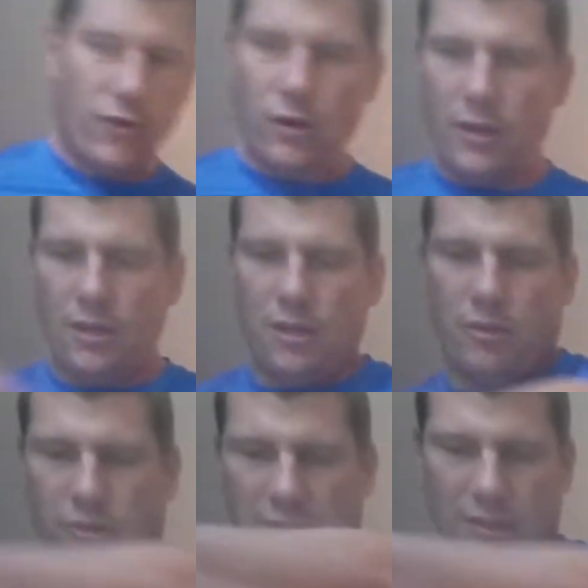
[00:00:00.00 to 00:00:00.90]
Throw it in there,
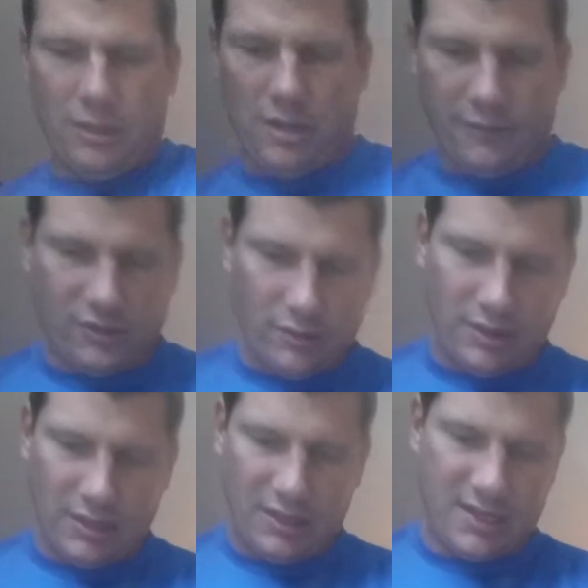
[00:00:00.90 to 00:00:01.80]
rinse it off so it
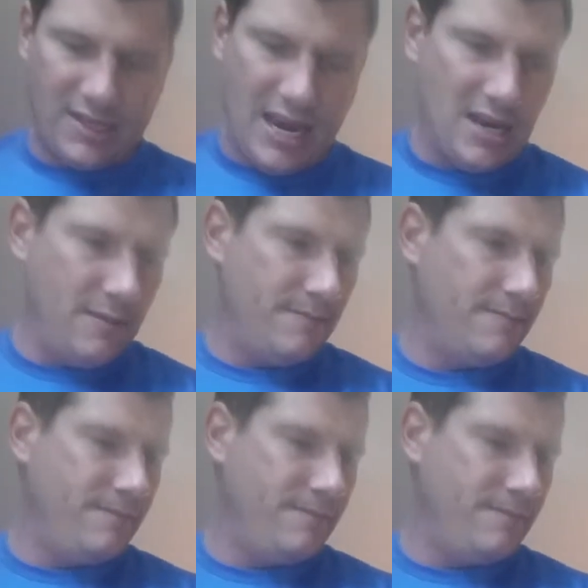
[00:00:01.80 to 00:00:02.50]
doesn't stain it.